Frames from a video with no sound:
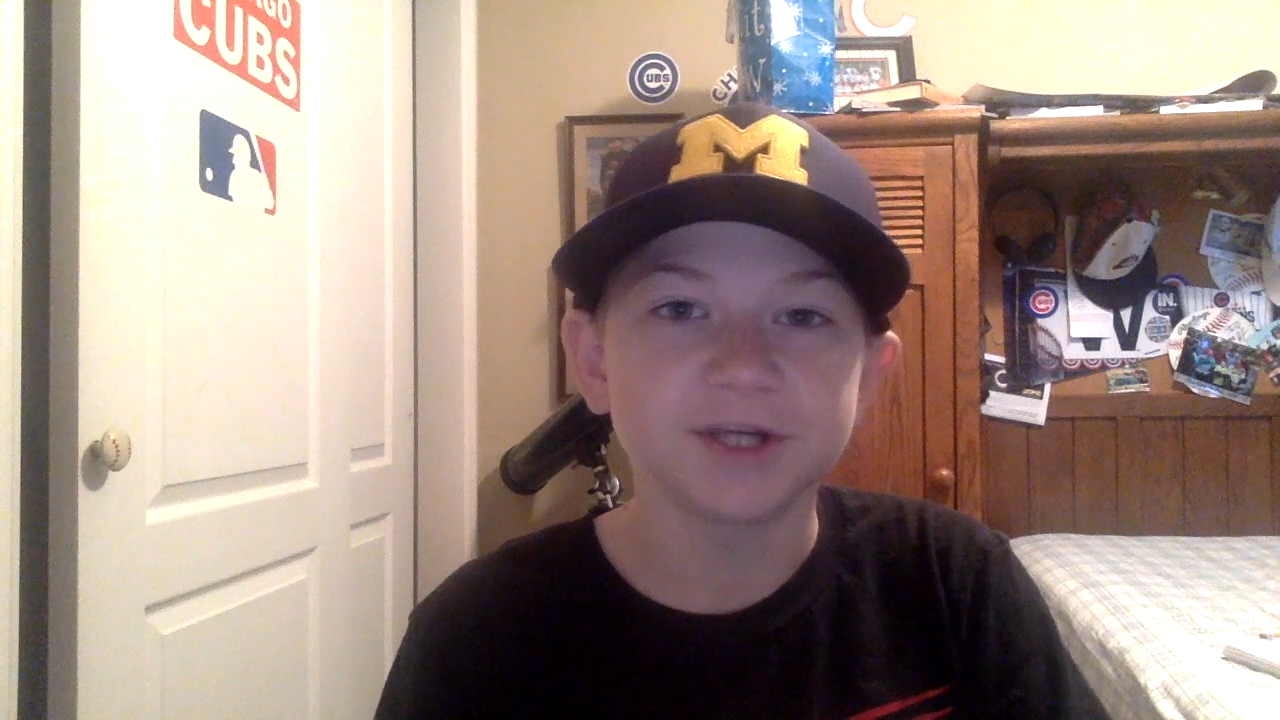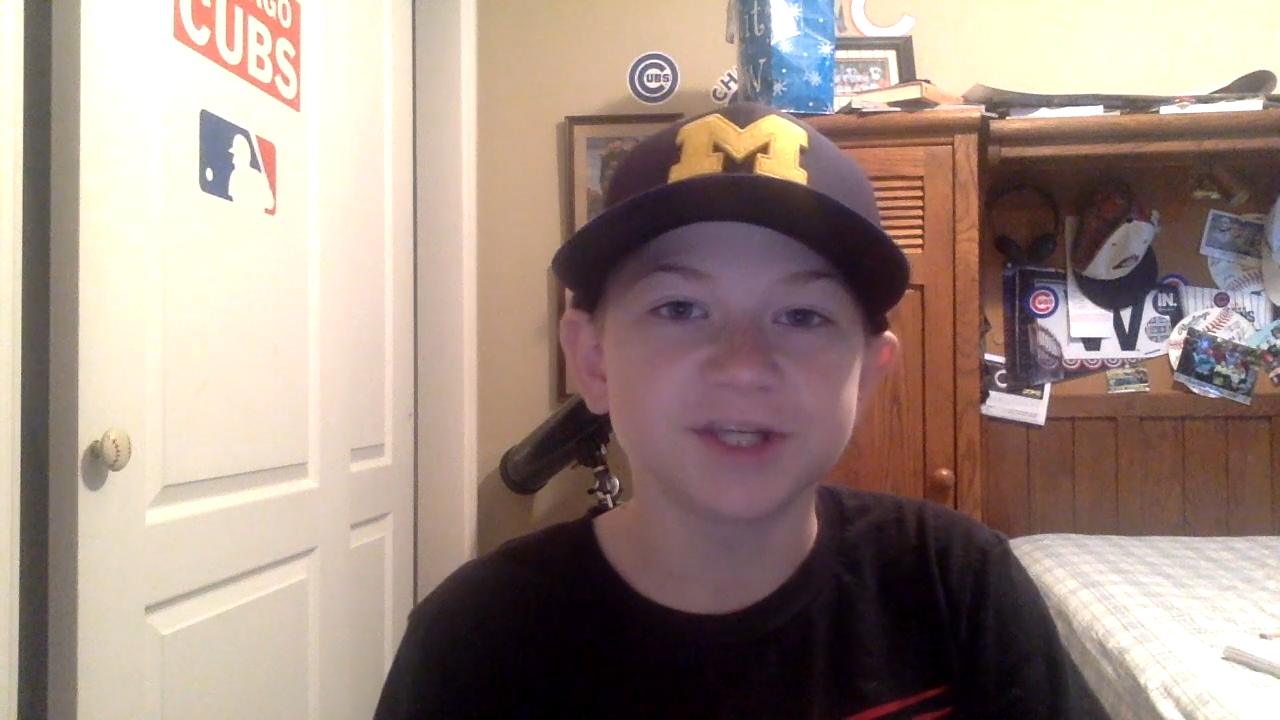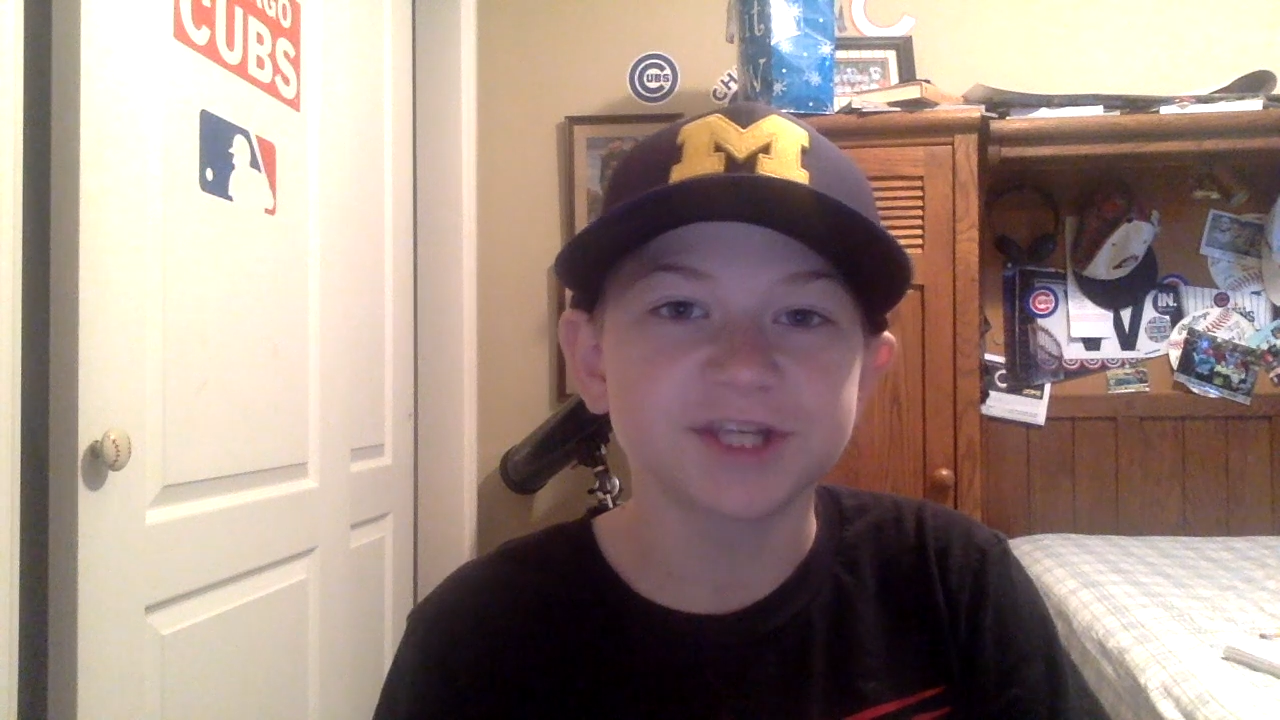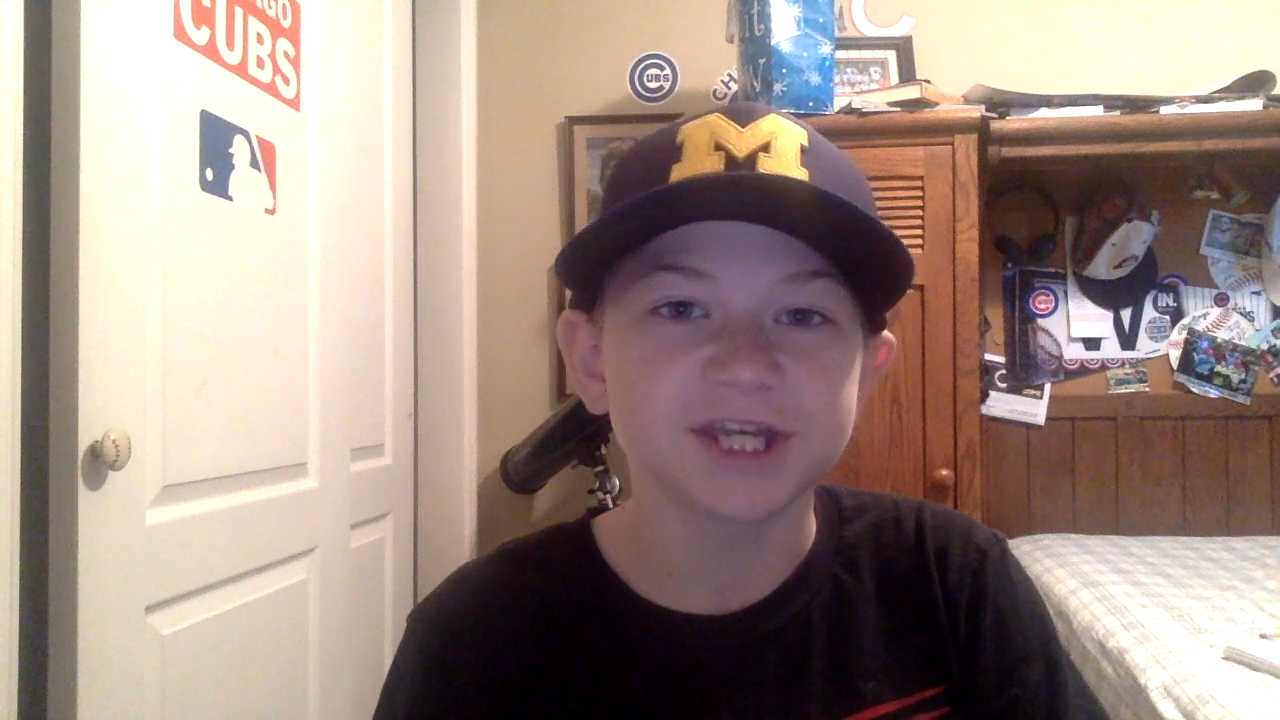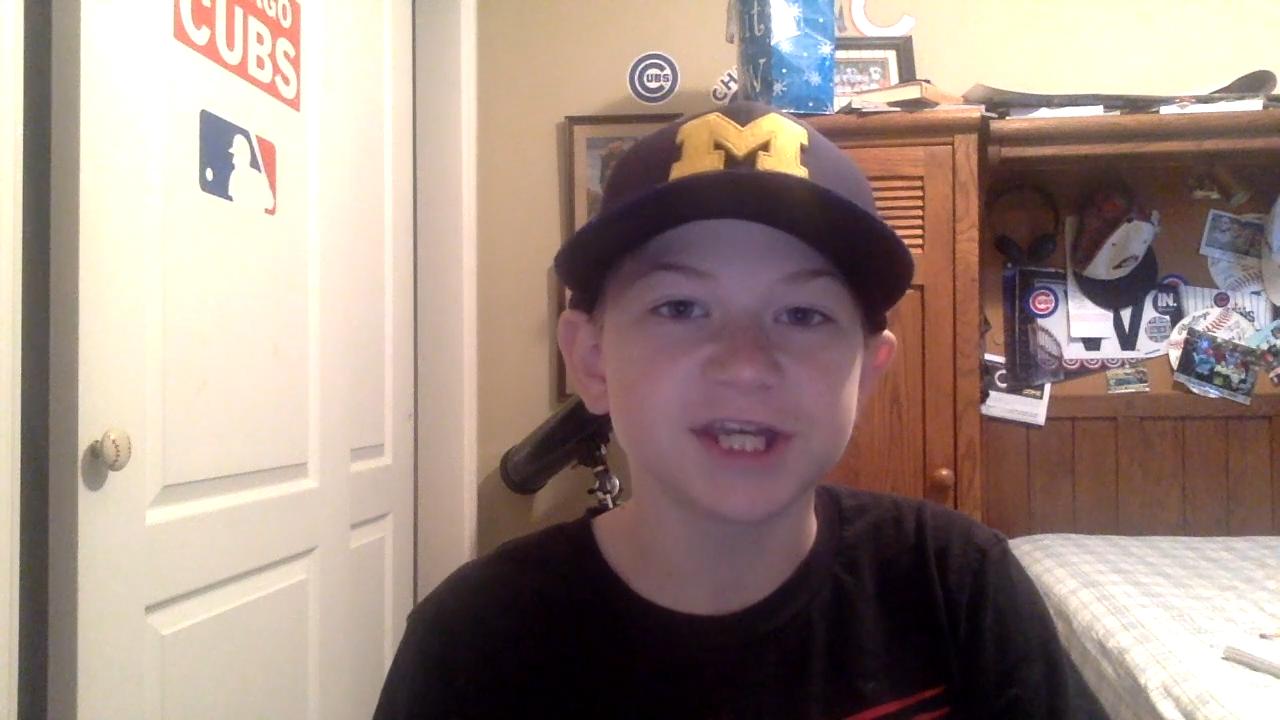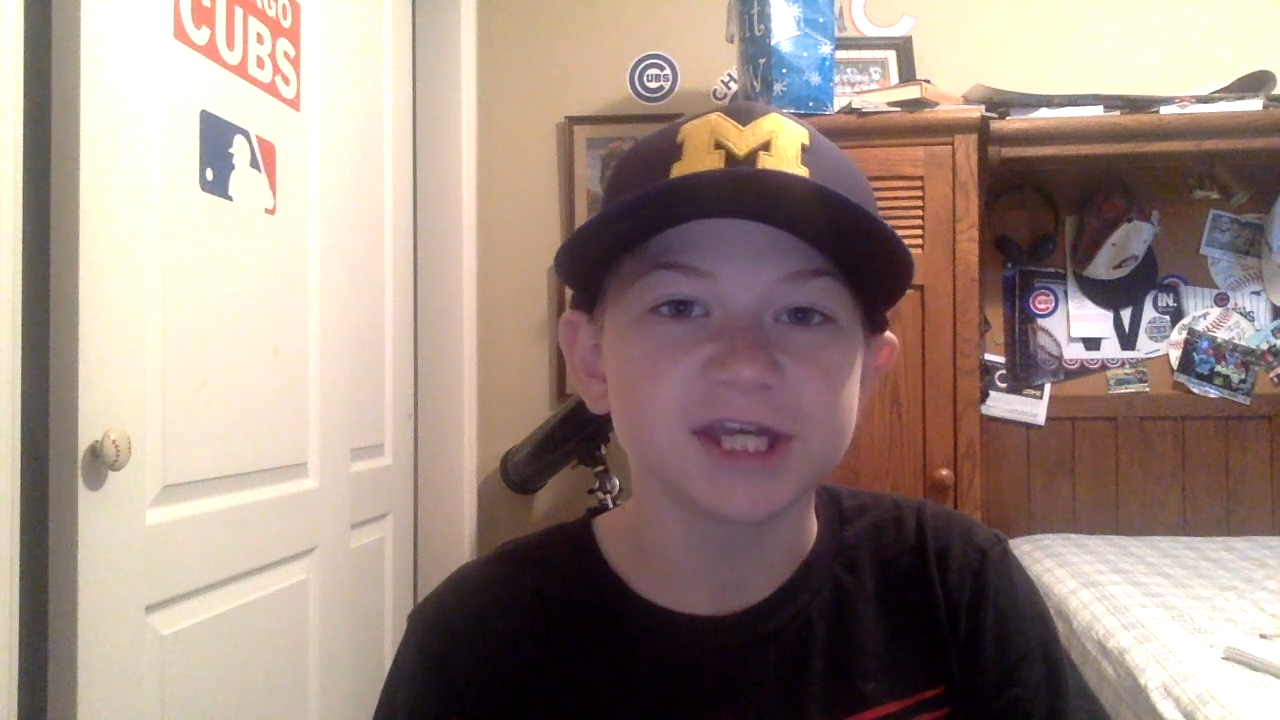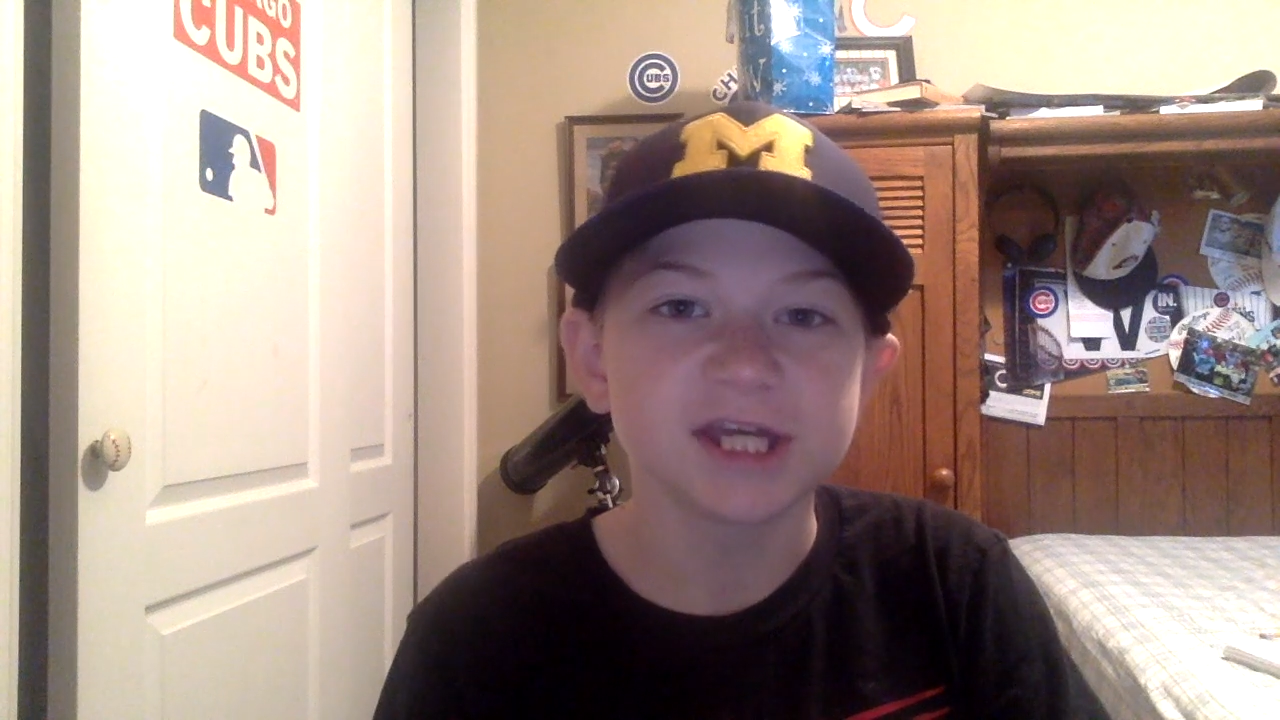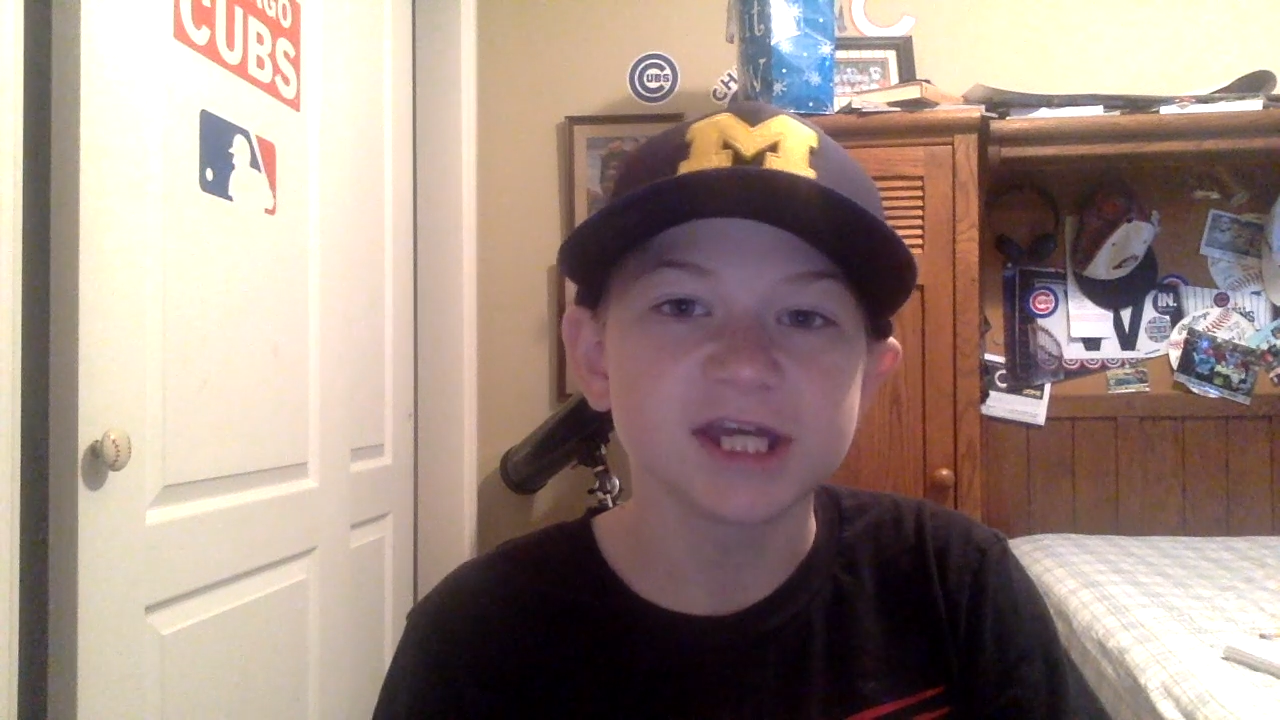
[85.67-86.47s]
see